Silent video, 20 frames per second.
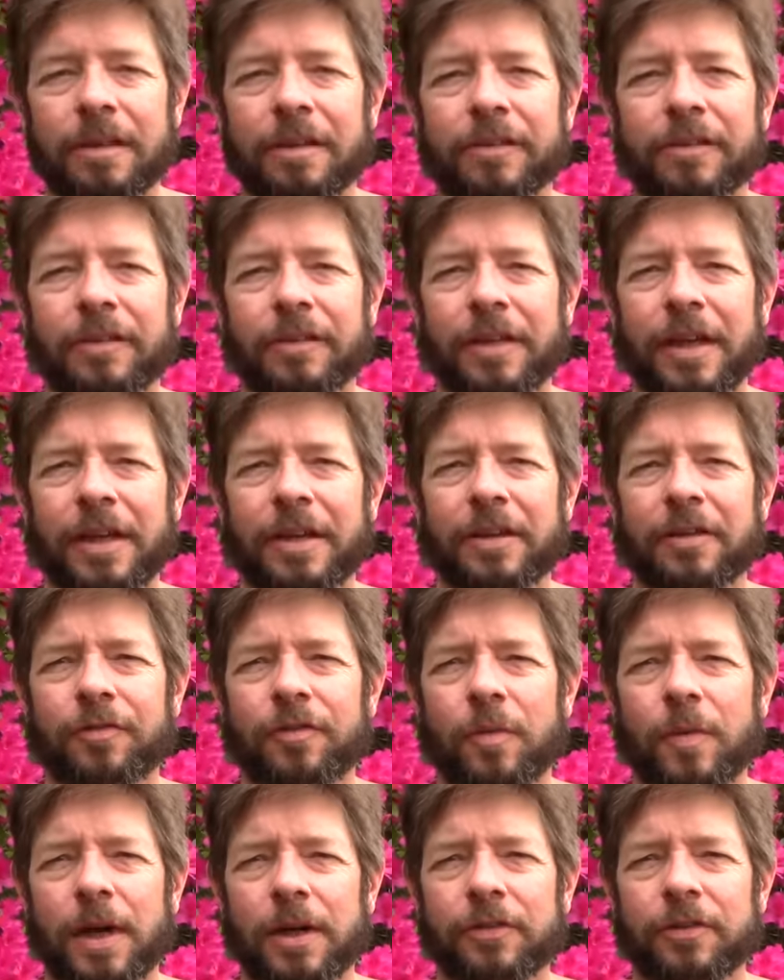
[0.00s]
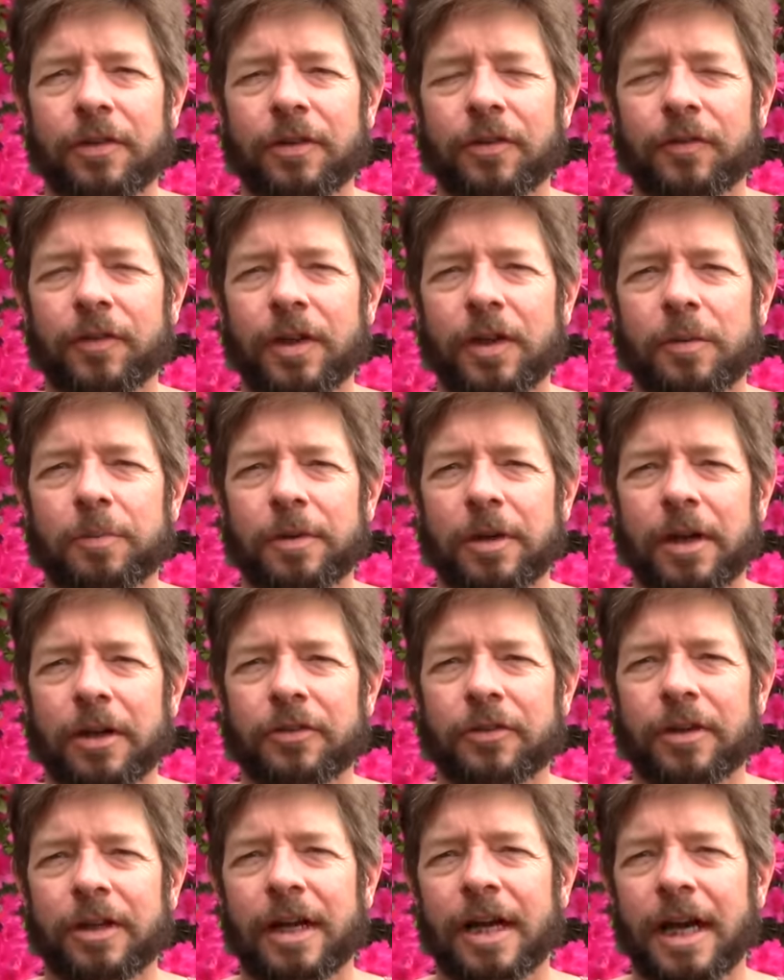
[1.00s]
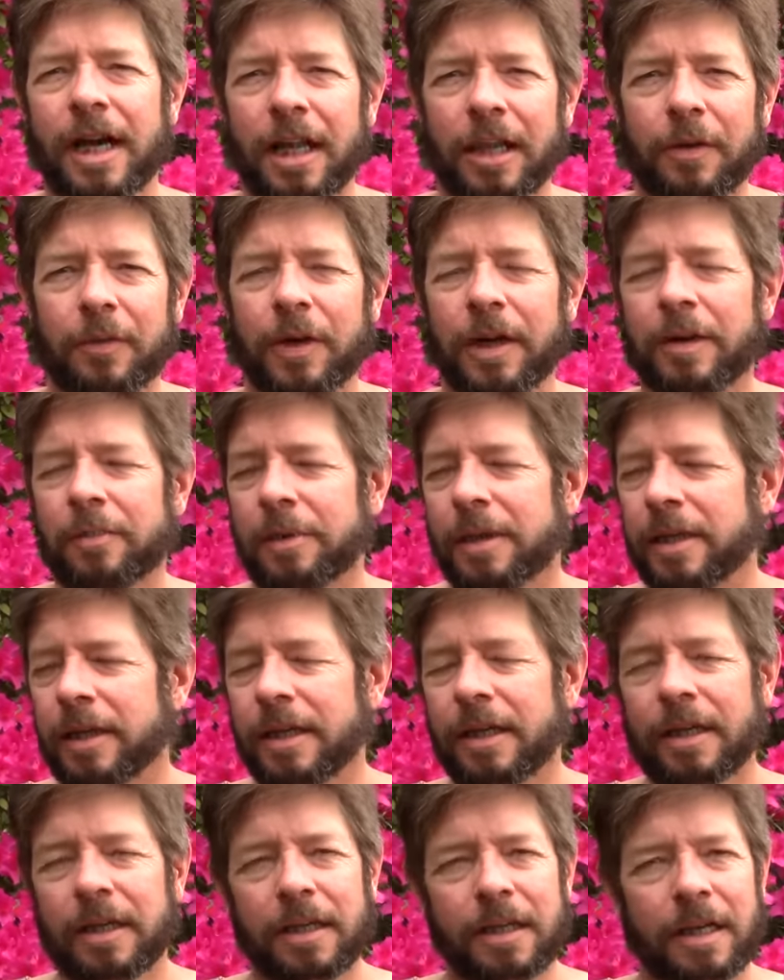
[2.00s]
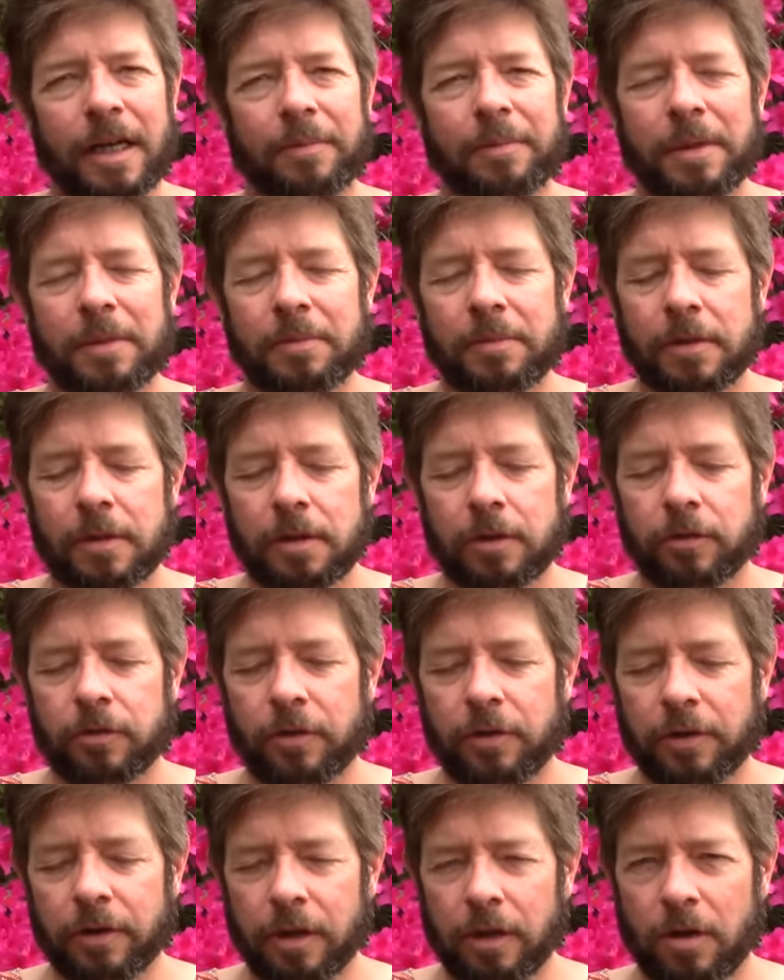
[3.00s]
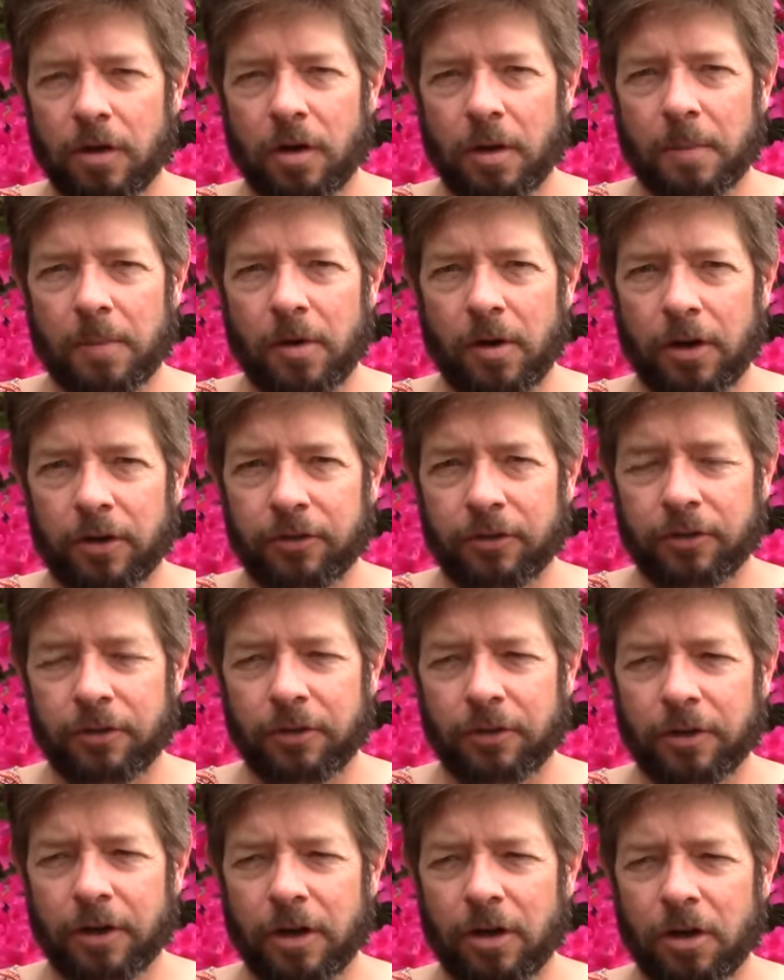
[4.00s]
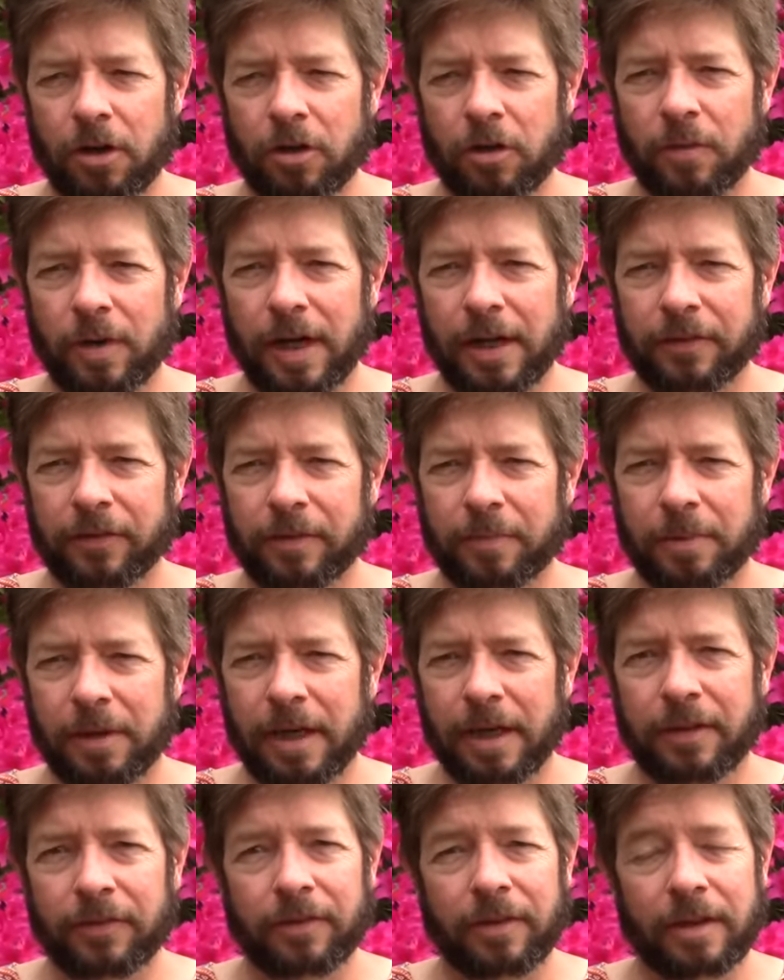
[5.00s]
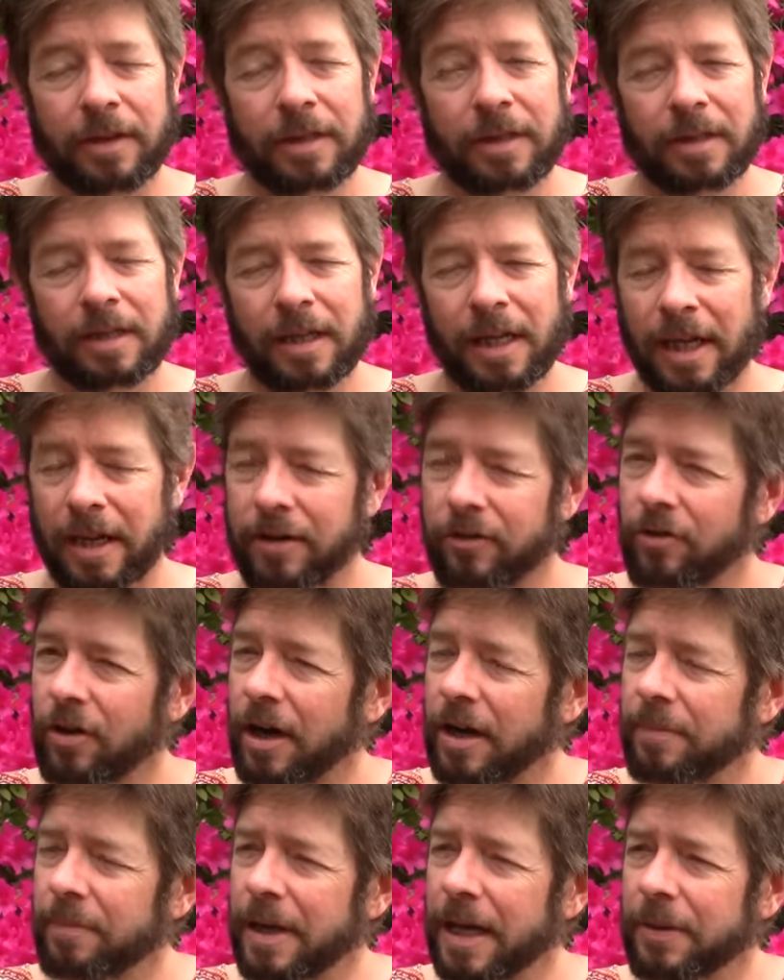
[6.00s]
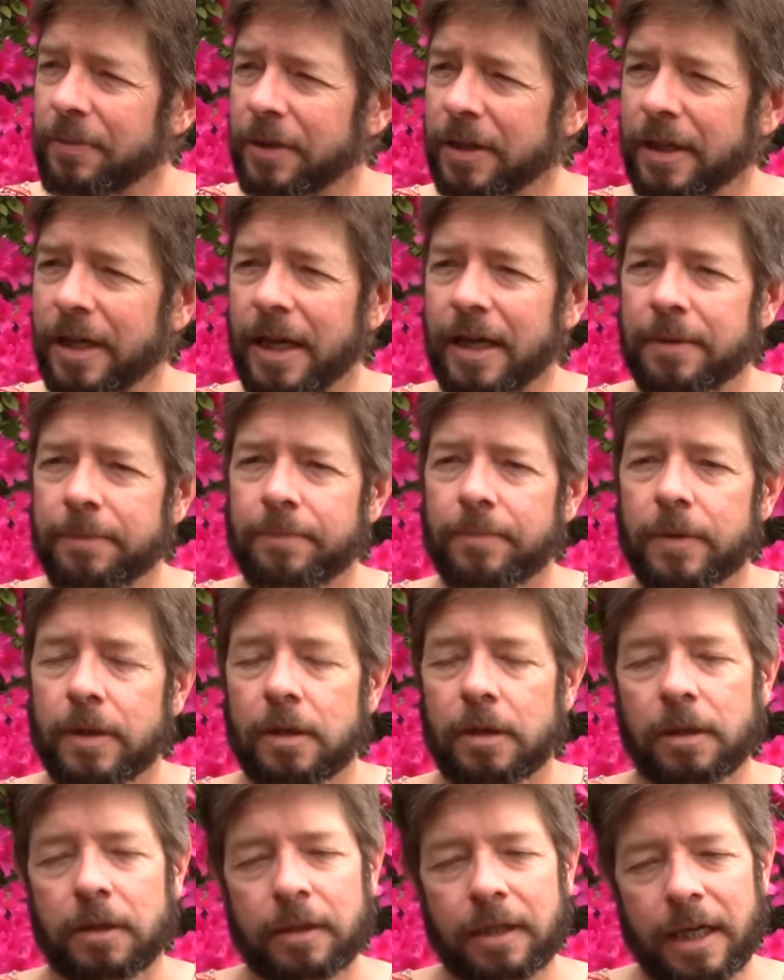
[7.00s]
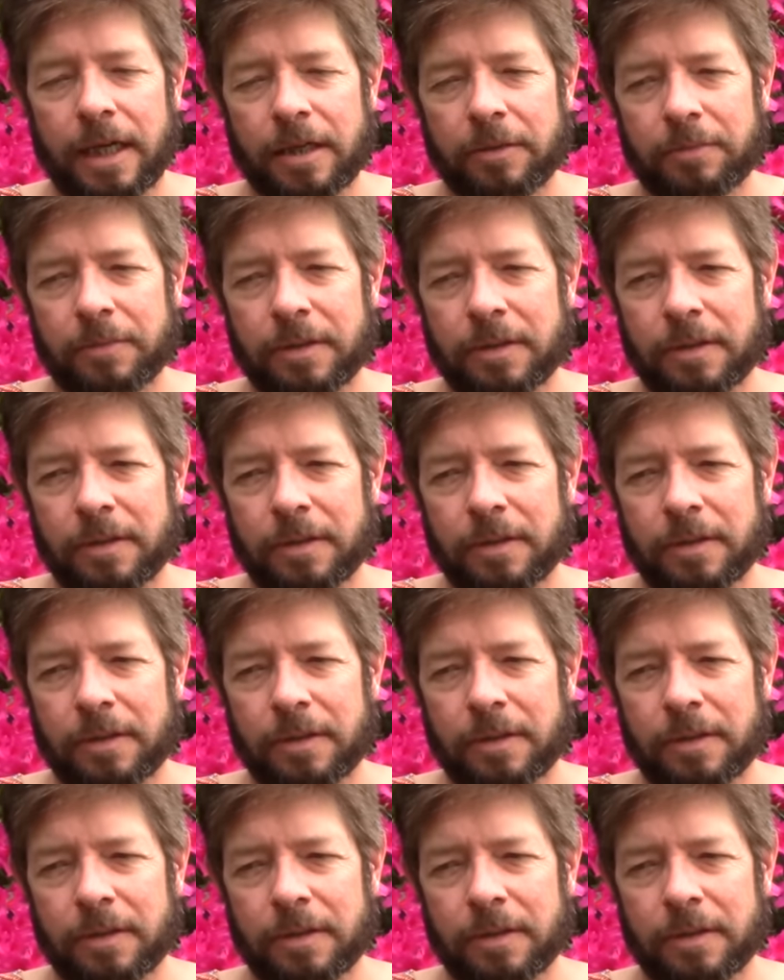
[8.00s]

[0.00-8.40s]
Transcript: So thank you for watching this video production. I highly recommend it. I've been doing the long march through the Carlo Rossi brands. Hadn't tried a bad one yet. Now,